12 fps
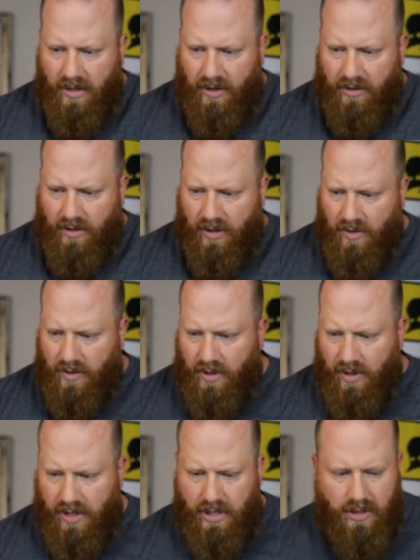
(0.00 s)
color going
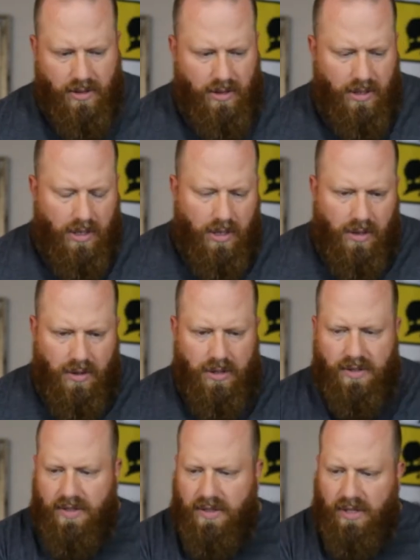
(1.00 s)
on.
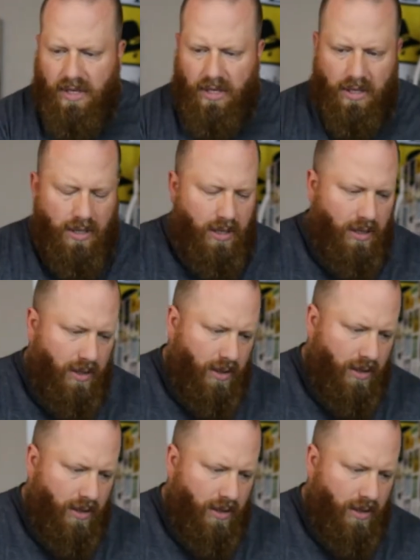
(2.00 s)
Let's see.